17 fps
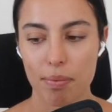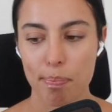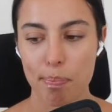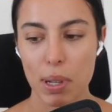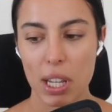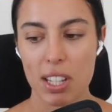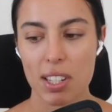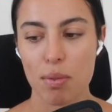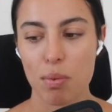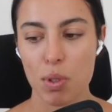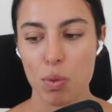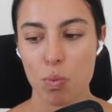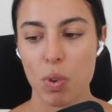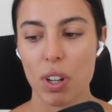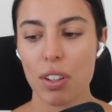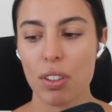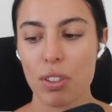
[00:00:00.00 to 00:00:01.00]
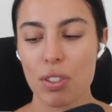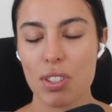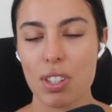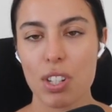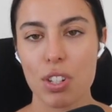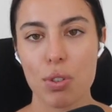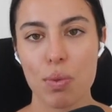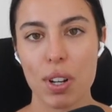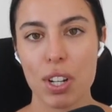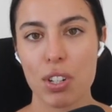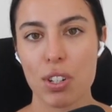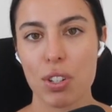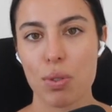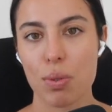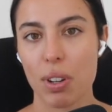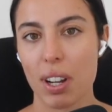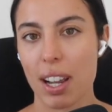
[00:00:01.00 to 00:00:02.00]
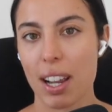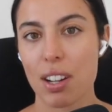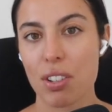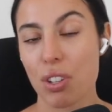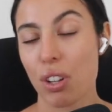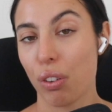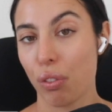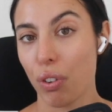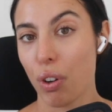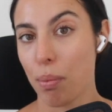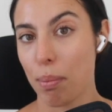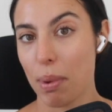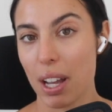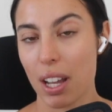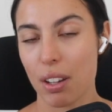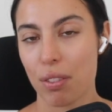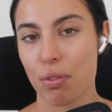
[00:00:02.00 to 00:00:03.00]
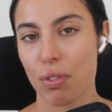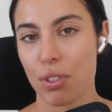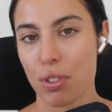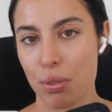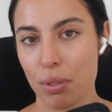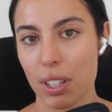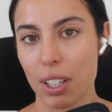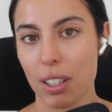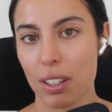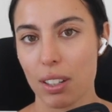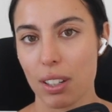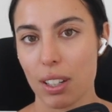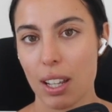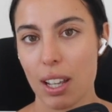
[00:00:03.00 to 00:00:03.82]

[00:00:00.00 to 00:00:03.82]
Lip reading: because it was one of those situations where I actually felt bad for doing it.